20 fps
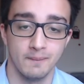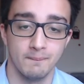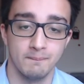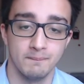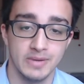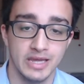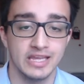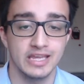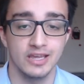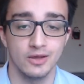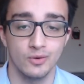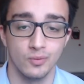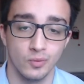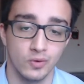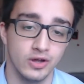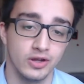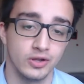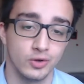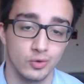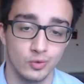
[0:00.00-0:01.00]
Make It
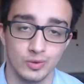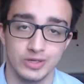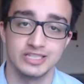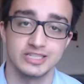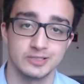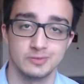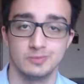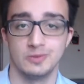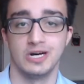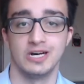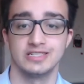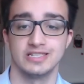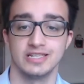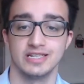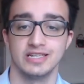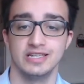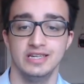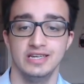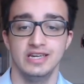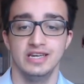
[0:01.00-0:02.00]
Work with
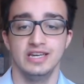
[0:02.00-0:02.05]
Smarty.